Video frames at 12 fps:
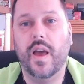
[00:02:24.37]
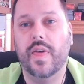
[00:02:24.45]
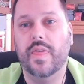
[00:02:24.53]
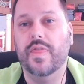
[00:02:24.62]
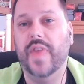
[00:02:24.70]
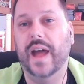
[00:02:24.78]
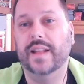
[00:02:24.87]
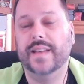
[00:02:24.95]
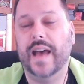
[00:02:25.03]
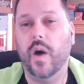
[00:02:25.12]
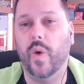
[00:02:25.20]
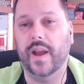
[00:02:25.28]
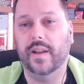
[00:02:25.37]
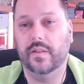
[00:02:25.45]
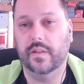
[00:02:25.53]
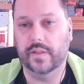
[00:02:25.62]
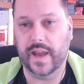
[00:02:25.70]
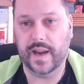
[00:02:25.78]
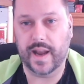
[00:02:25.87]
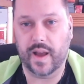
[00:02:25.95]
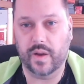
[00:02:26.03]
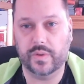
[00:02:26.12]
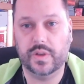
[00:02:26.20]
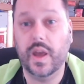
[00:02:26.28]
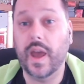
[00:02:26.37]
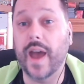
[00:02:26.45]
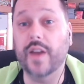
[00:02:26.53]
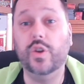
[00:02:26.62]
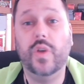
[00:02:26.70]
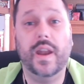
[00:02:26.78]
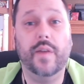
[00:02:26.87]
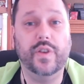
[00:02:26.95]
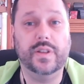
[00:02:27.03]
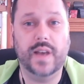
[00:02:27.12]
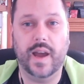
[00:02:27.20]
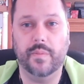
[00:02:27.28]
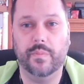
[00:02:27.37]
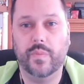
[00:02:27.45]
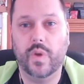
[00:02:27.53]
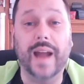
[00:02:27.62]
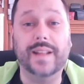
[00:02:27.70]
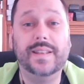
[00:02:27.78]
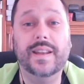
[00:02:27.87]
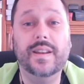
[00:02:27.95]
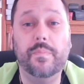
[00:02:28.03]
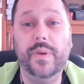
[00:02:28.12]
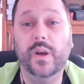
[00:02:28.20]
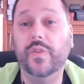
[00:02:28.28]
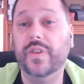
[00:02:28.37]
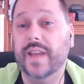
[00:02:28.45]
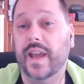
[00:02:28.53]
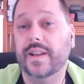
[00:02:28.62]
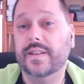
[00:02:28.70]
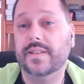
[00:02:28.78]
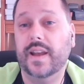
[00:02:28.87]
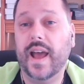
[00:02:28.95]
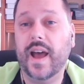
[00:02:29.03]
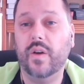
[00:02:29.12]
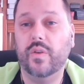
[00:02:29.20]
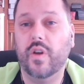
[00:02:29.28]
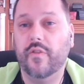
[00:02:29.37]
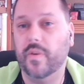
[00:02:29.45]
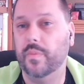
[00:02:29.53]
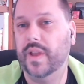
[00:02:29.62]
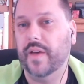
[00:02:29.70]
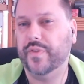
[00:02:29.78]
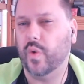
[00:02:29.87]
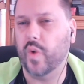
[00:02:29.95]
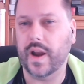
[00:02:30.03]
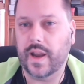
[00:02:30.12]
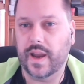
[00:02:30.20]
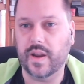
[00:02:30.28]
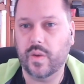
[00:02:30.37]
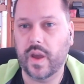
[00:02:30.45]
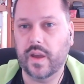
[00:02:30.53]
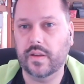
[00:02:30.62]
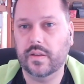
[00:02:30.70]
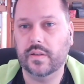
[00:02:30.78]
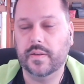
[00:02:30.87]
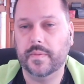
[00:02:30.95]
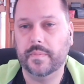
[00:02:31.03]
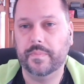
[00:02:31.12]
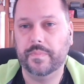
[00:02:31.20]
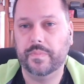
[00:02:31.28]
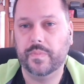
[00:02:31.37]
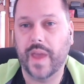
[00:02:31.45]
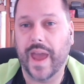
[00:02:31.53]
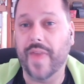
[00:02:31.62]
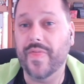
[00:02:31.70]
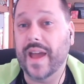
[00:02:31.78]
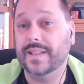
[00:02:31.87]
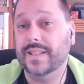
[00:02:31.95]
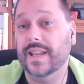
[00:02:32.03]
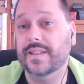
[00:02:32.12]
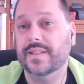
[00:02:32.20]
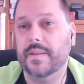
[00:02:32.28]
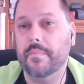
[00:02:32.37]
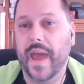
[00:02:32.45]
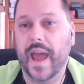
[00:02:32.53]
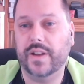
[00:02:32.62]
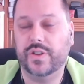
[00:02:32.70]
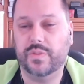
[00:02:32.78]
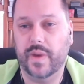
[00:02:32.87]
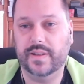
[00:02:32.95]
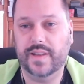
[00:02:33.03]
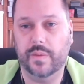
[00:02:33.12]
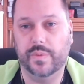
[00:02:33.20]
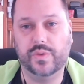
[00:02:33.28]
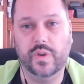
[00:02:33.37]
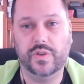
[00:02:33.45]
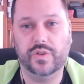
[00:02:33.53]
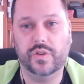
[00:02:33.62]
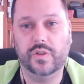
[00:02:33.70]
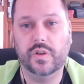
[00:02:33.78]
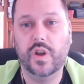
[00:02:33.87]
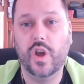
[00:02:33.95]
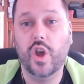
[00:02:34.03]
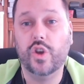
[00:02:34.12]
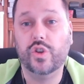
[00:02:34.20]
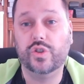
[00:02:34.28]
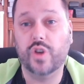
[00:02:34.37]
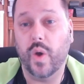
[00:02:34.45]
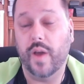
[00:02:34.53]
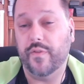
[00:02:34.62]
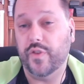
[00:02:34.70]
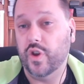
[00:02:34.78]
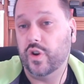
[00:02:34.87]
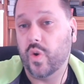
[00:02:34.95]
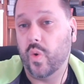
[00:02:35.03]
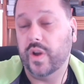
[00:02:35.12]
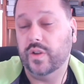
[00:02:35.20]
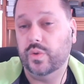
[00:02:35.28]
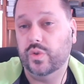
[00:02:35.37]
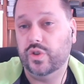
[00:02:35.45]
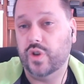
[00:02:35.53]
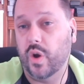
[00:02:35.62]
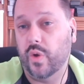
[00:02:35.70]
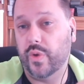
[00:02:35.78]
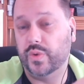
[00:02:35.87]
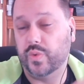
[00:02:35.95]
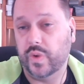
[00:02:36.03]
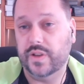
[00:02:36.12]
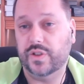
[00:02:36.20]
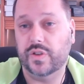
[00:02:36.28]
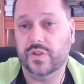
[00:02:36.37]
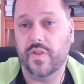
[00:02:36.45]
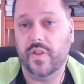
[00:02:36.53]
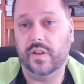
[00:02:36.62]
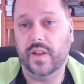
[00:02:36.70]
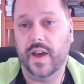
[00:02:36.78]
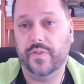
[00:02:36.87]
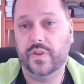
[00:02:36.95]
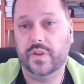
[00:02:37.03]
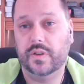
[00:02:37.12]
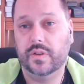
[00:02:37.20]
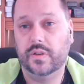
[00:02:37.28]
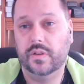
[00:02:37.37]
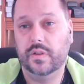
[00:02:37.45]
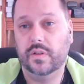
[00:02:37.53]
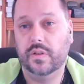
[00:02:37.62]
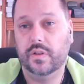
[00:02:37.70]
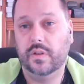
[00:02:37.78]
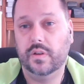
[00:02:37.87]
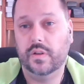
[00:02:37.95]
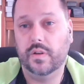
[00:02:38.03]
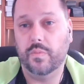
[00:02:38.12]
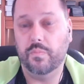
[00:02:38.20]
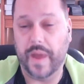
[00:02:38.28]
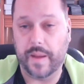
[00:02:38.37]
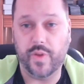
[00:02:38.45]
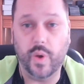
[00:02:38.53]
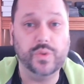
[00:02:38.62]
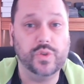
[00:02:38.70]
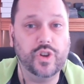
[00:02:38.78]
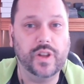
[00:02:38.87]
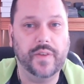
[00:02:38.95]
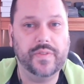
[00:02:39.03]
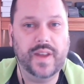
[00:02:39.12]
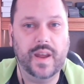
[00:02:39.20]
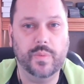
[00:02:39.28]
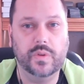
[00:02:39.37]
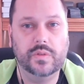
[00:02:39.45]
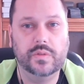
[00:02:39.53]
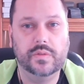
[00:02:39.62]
That's how I lay it out, and do that every time. I tend to build the data set out from left to right anyway, and that tends to match my table structure. So if you're going to show those regions on the left, maybe those are your left table.